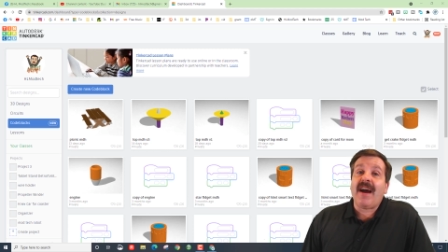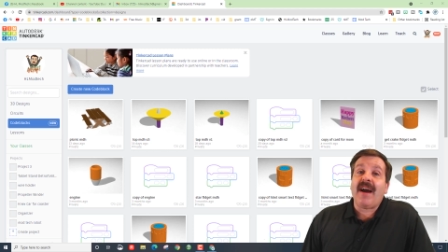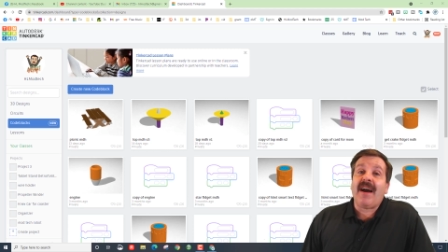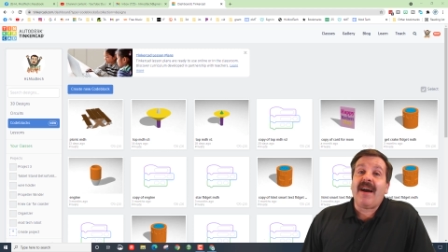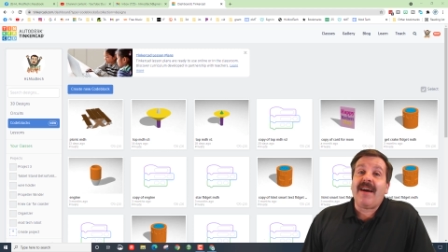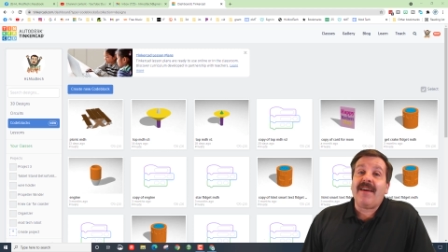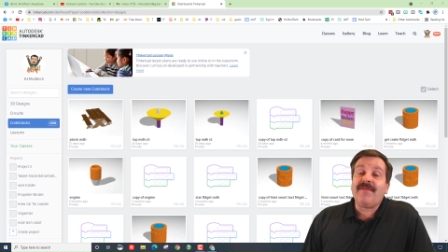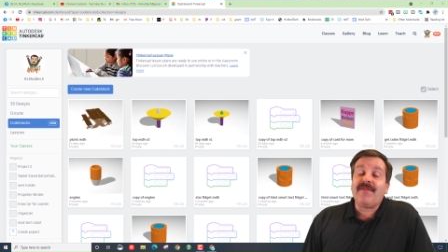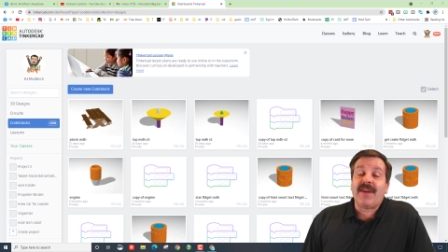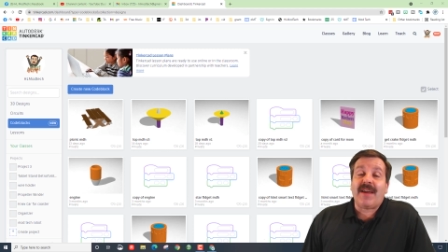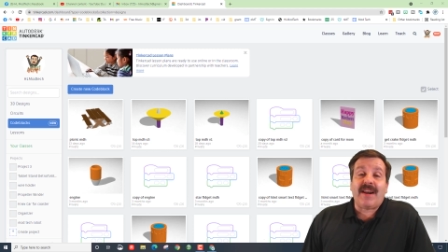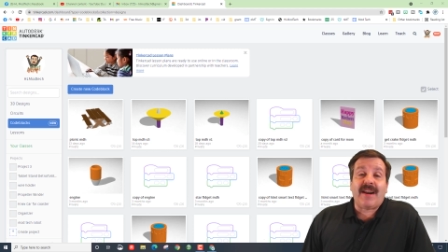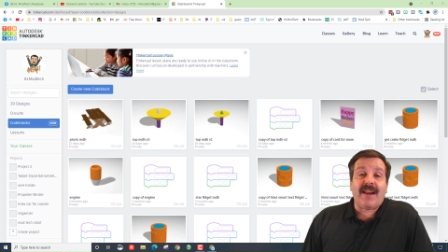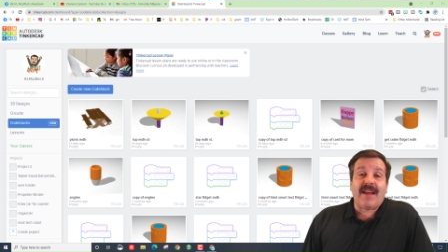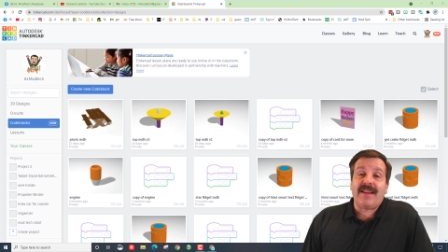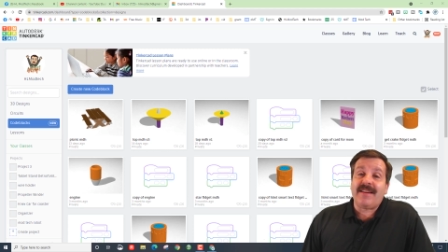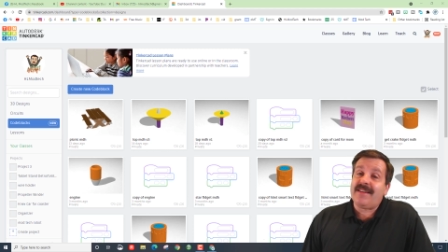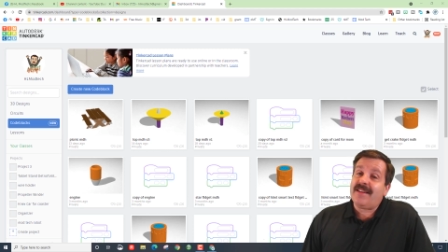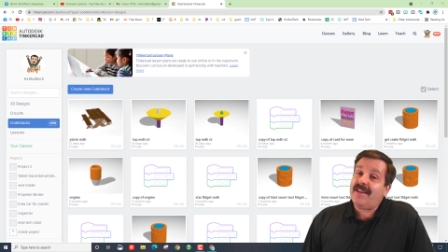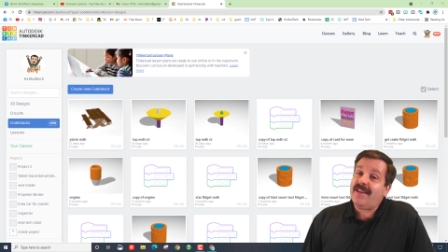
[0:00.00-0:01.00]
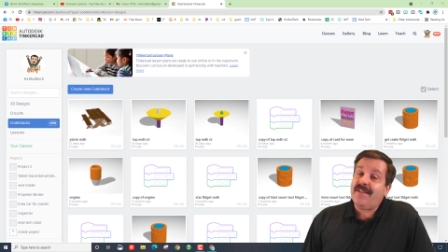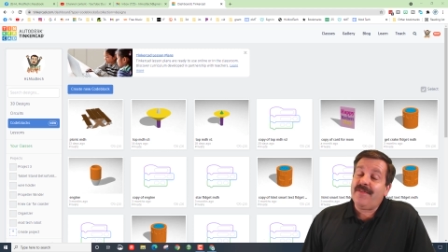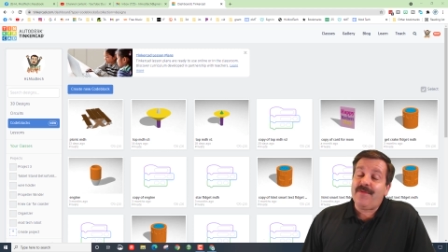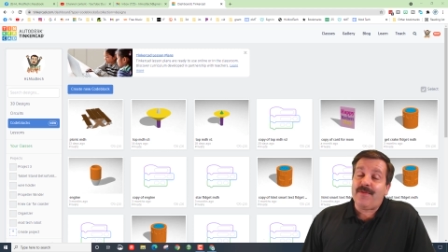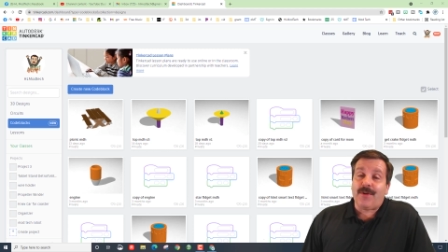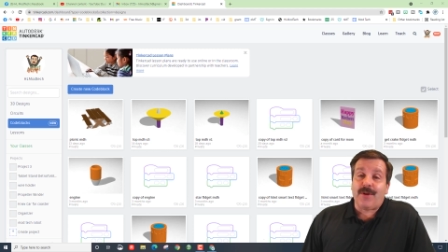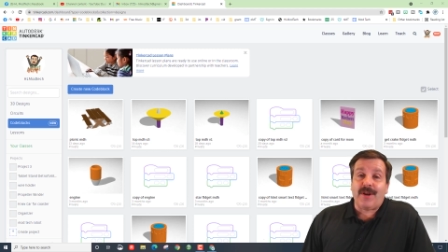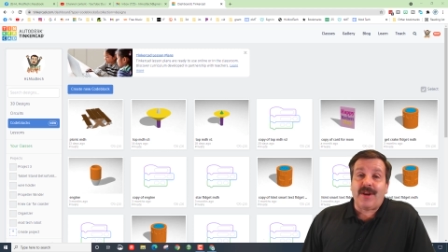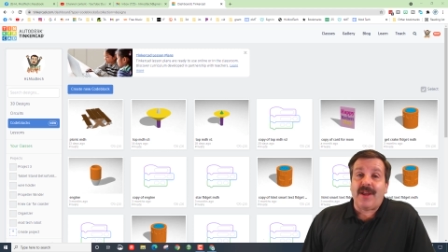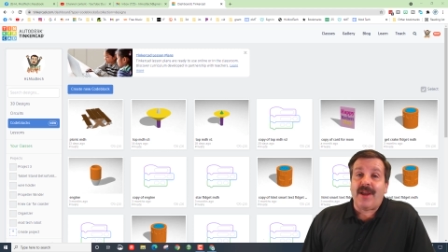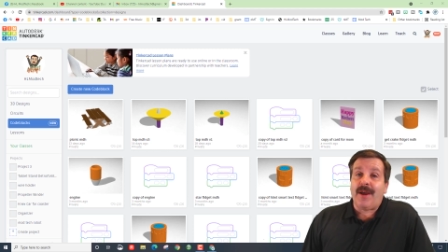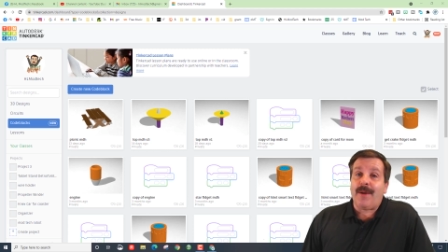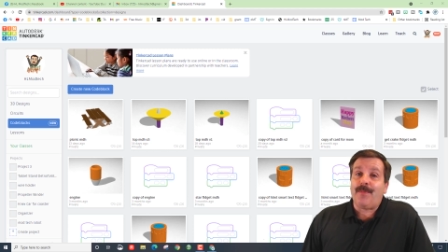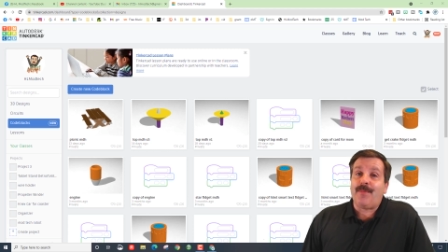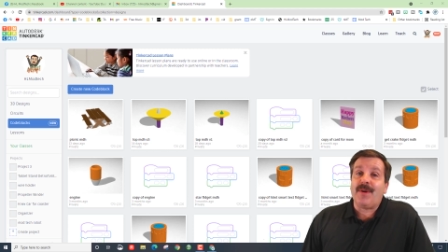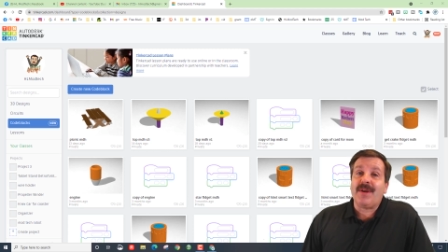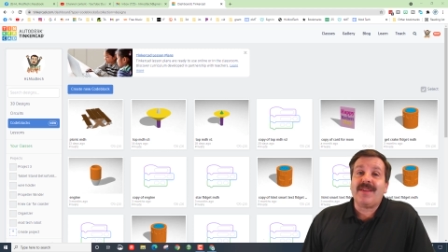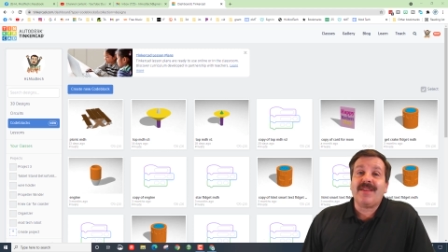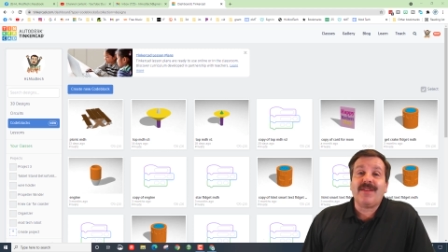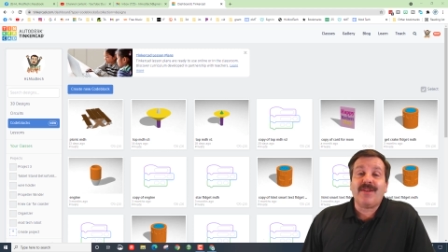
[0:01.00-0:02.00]
I've got an idea for an
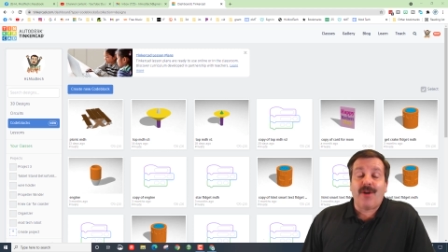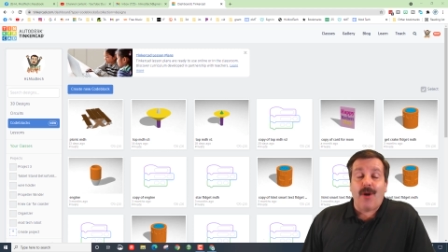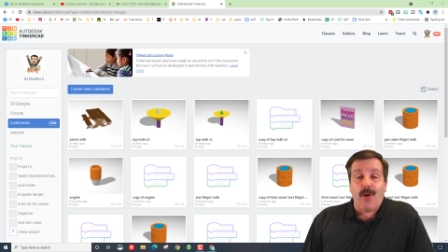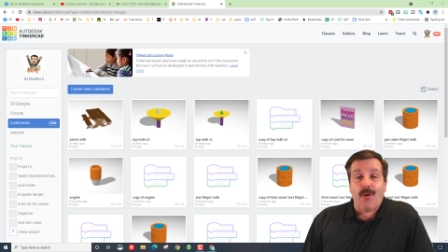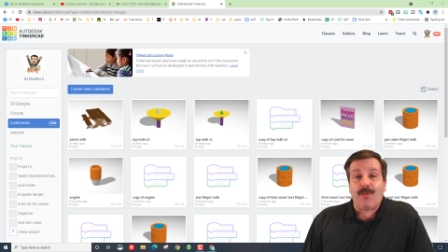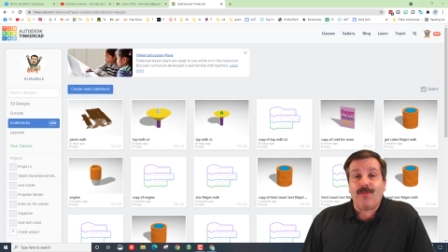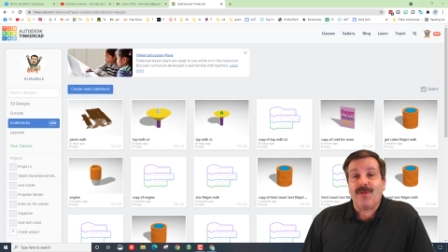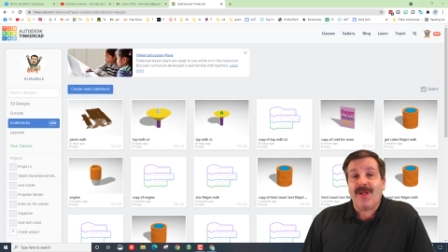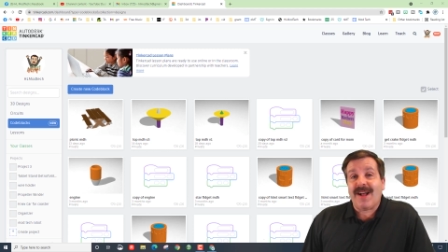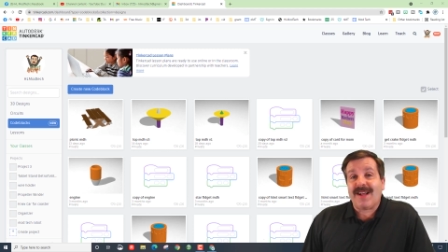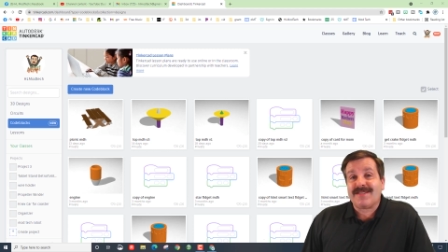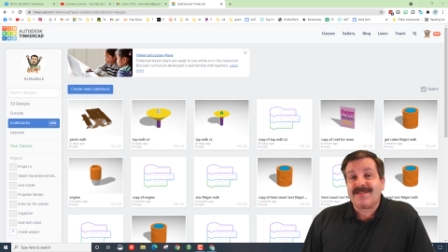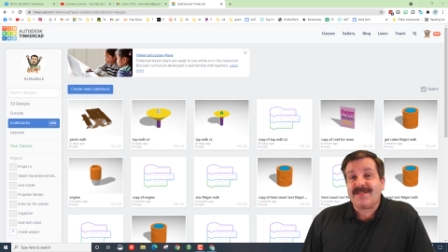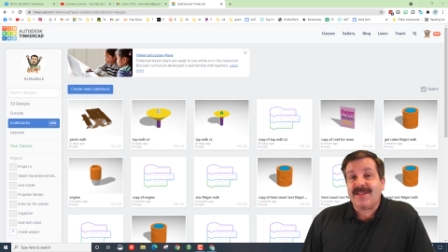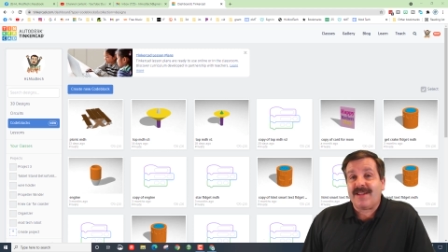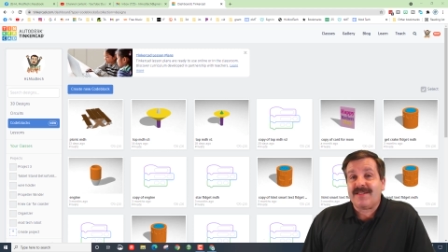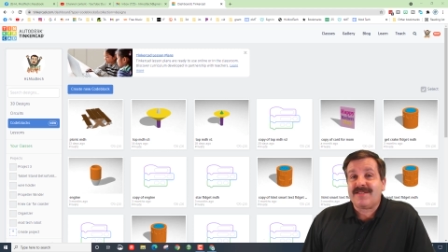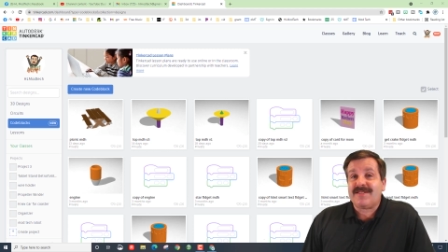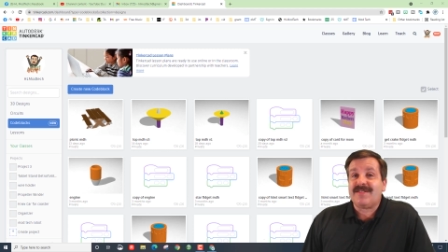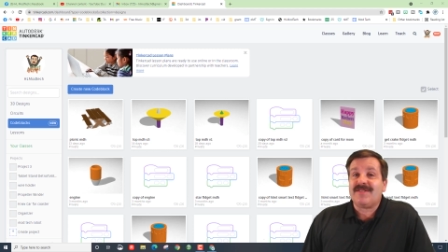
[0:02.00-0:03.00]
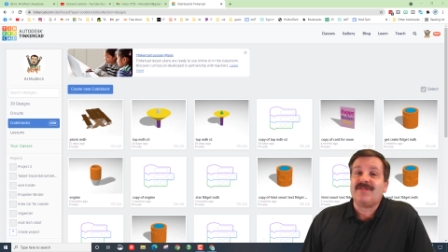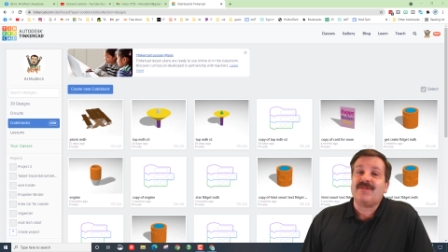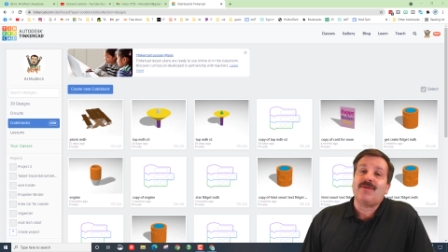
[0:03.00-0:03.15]
epic code blocks lesson,